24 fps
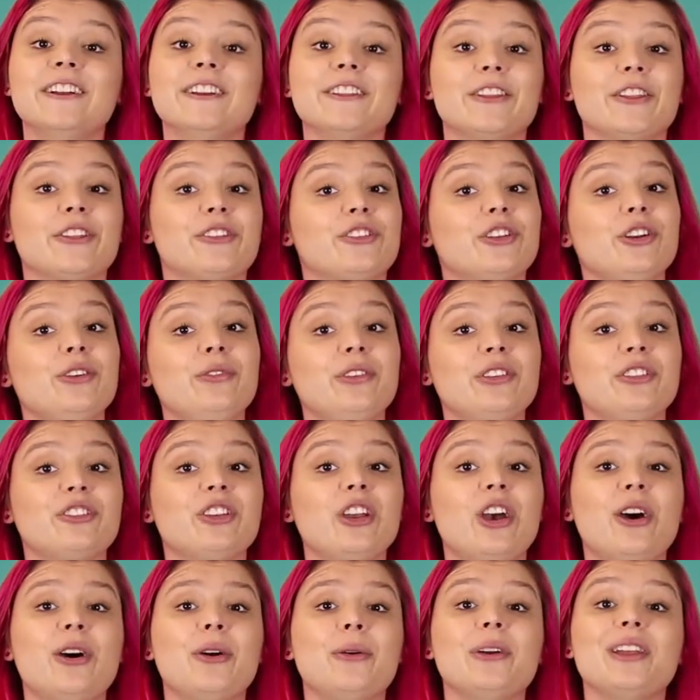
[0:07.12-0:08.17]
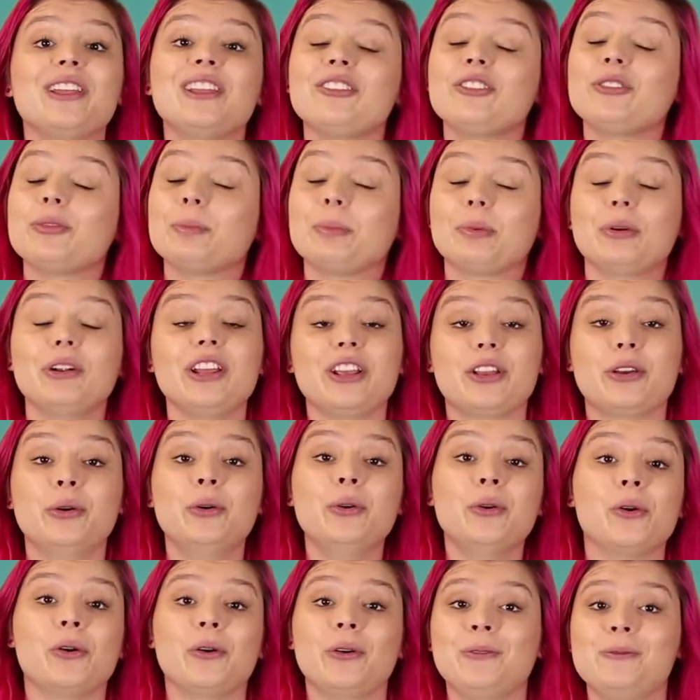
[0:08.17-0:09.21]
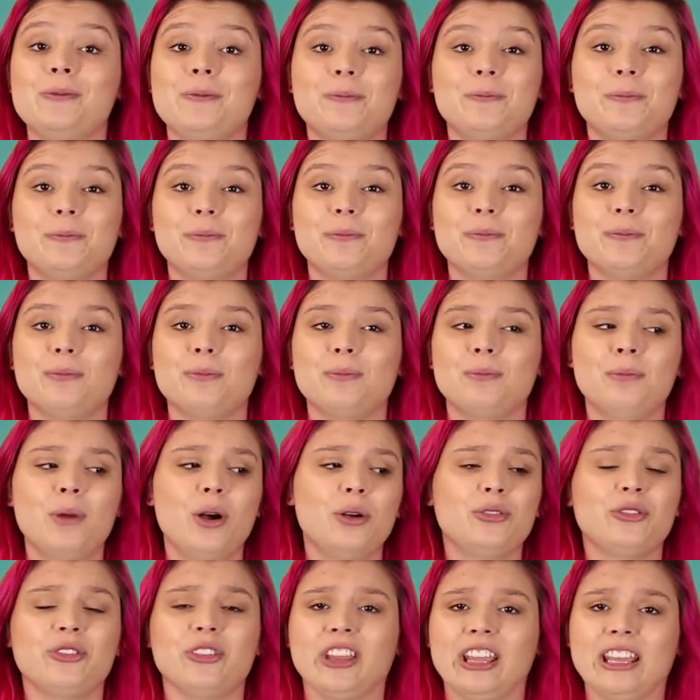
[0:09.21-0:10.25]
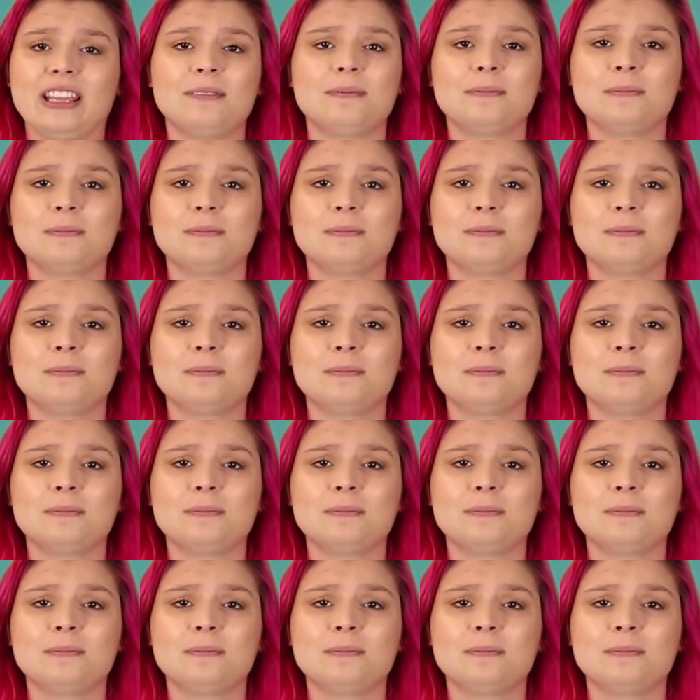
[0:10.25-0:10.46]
The Surface Go is pretty cool. Mostly.